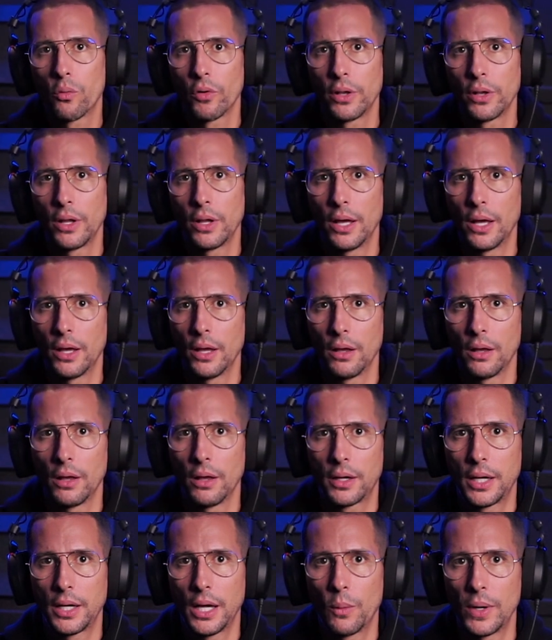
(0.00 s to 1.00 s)
the
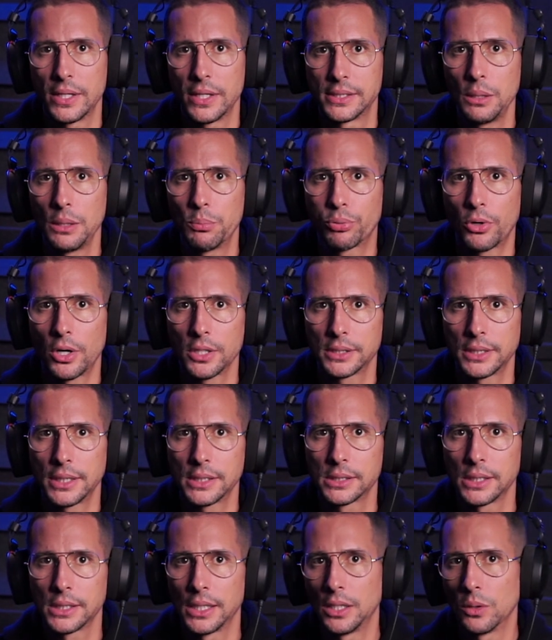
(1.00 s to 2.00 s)
KYC
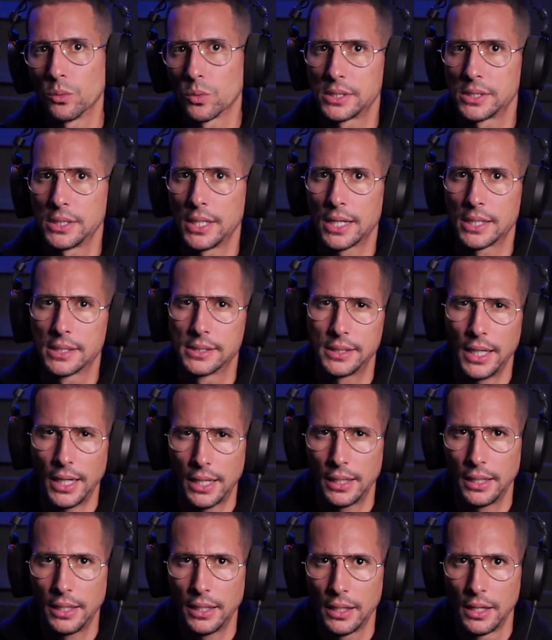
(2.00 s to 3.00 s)
process, and you will see
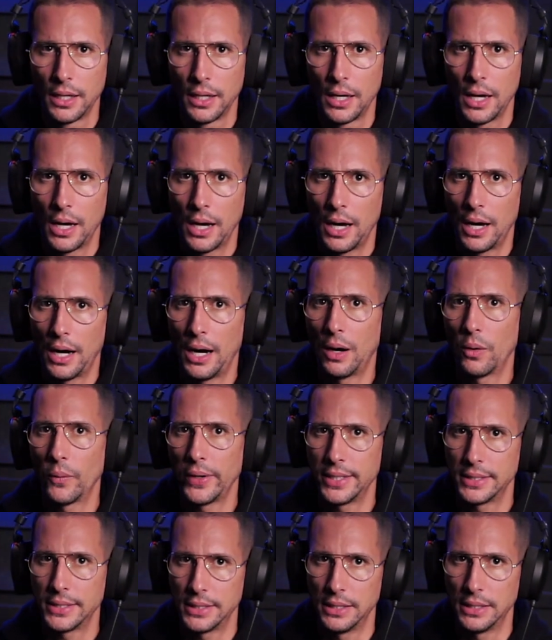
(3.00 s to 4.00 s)
exactly how
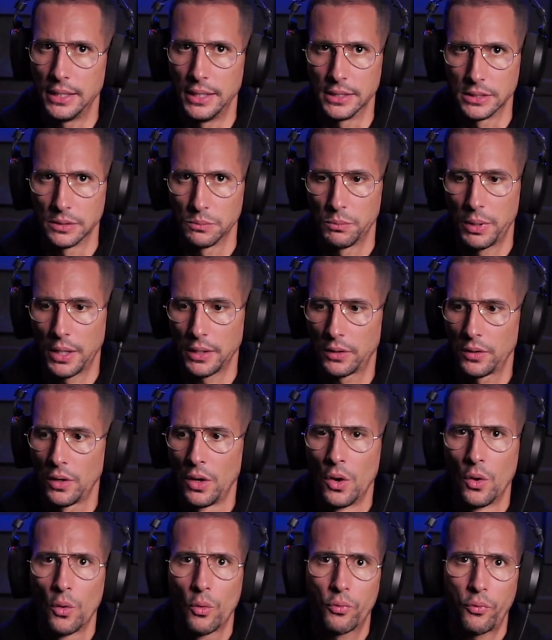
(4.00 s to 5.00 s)
easy it is. But
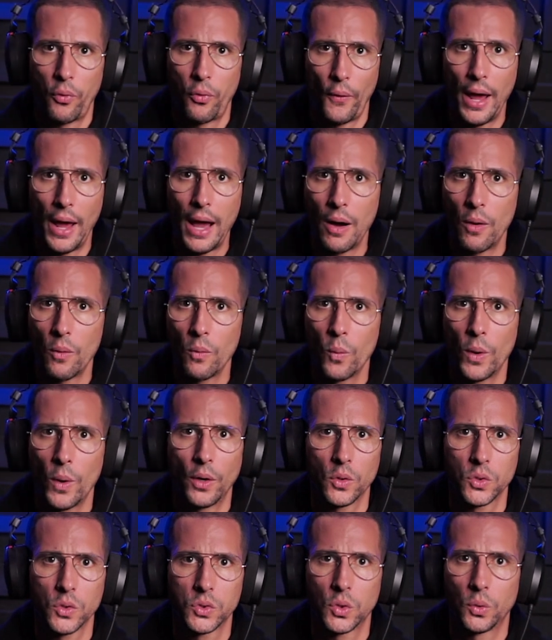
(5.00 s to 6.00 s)
for now,
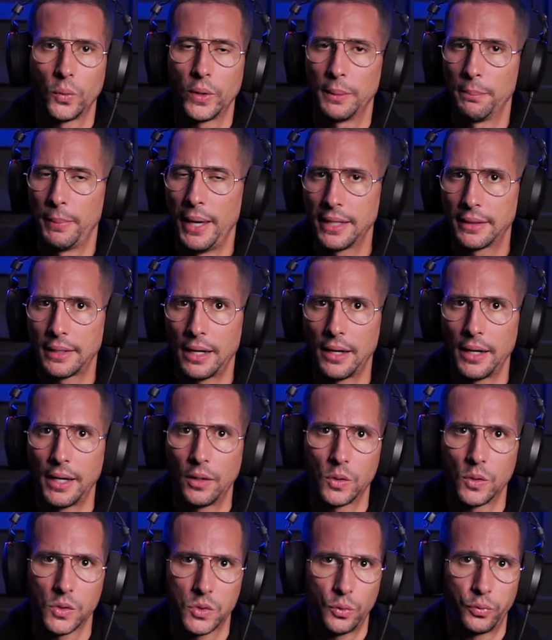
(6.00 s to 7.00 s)
and also in beta,
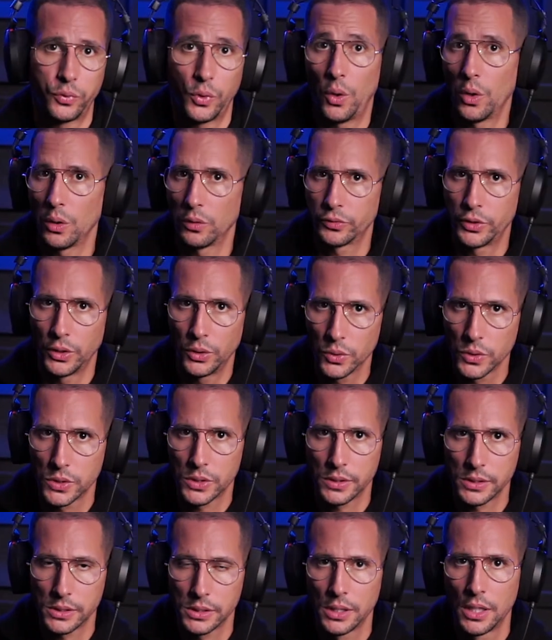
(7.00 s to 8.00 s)
and also for all of the
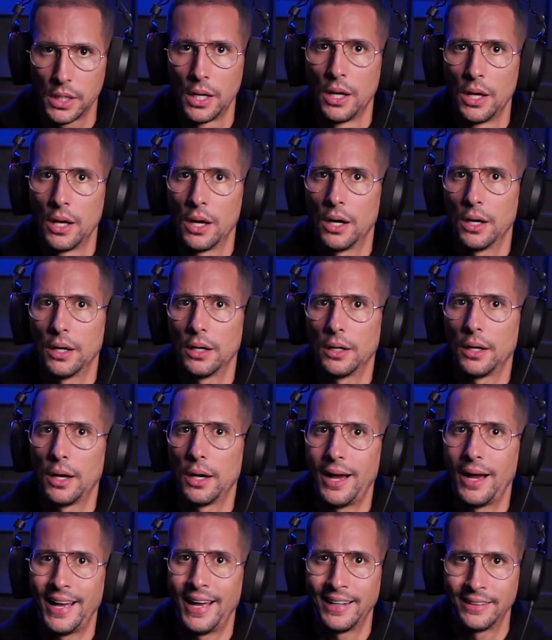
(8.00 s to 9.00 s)
users,
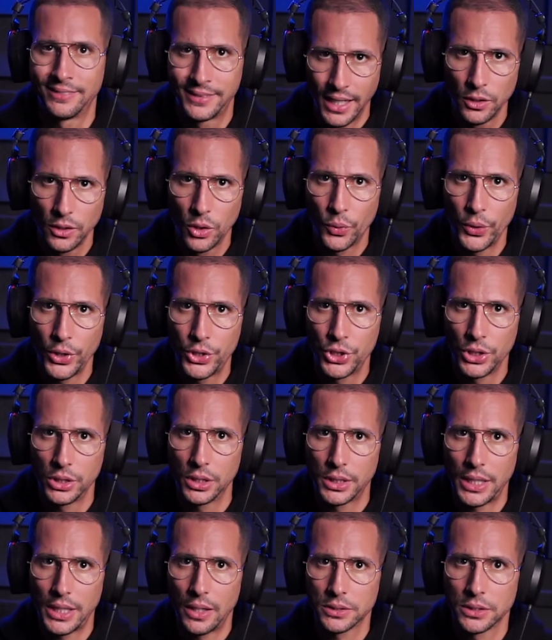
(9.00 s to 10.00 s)
until you're reaching
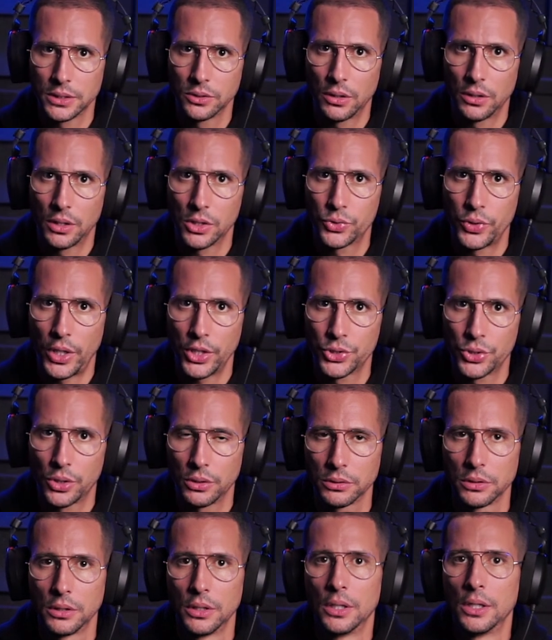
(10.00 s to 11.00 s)
the $1,000
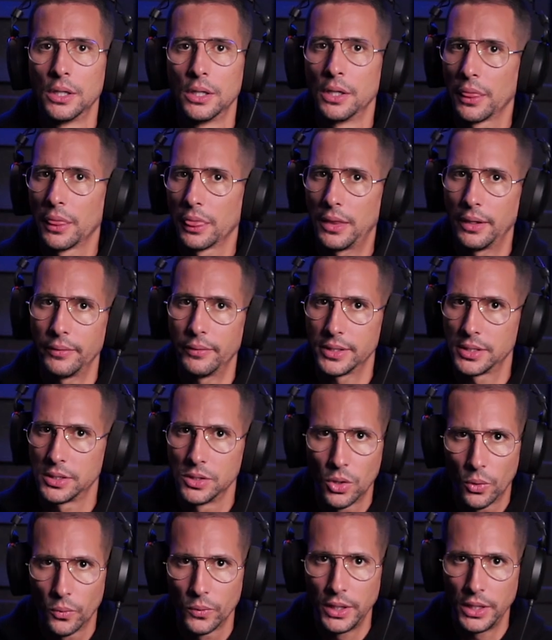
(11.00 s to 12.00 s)
threshold, there is
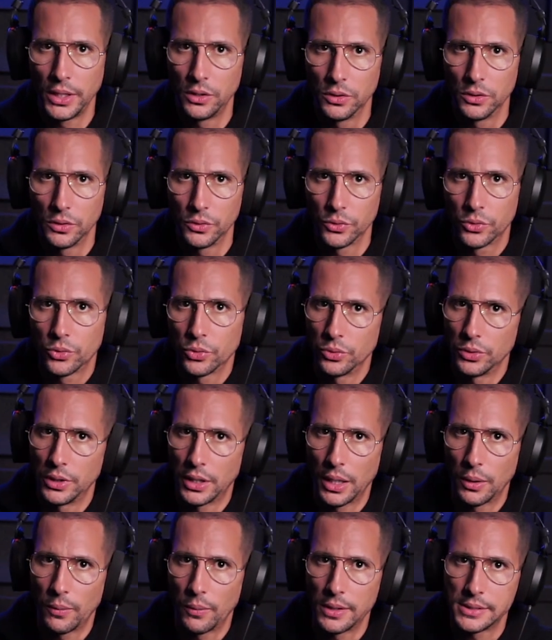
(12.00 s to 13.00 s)
no need to do the
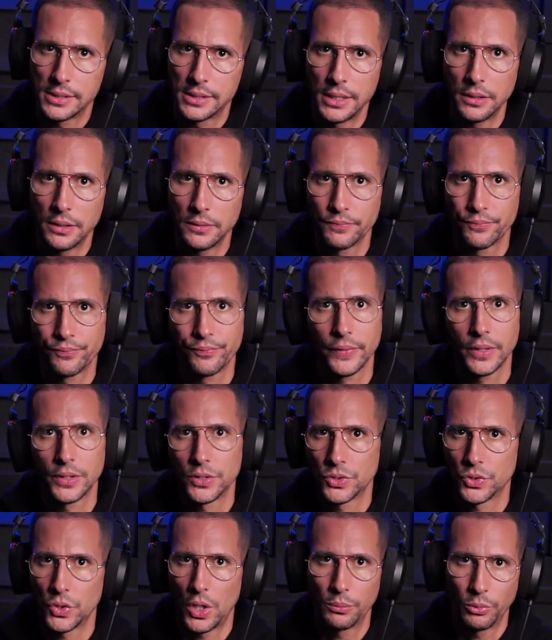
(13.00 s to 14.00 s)
KYC.
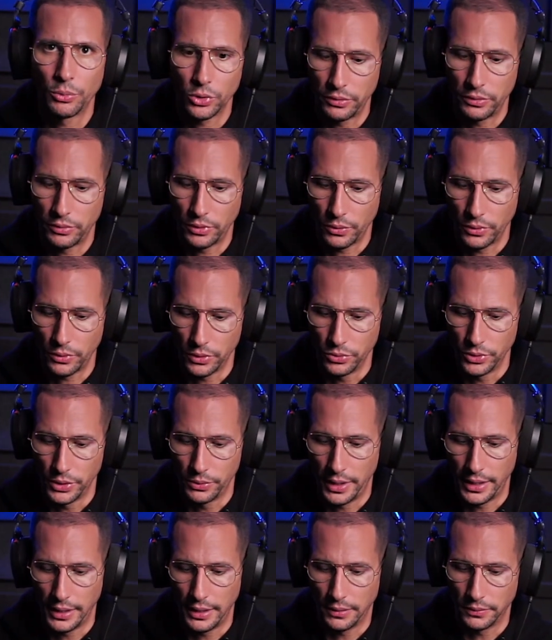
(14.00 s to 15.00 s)
so I'm not even gonna do it
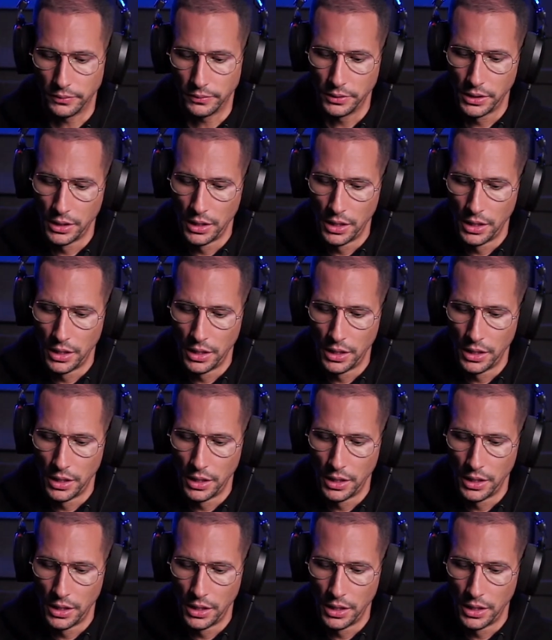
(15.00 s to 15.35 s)
right now.